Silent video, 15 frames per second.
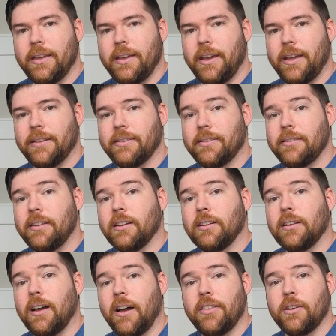and
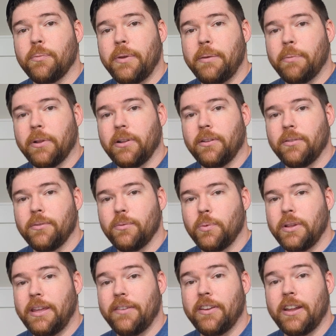still other people
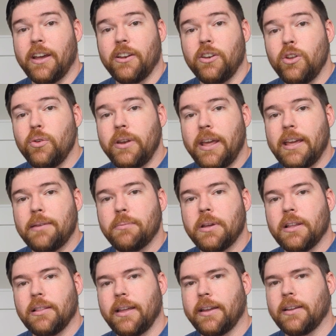would give it a new name
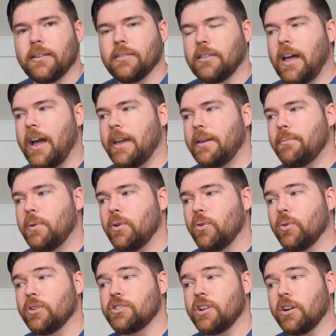like lime
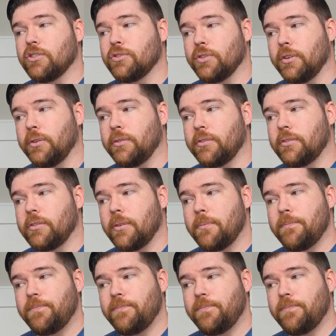or chartreuse.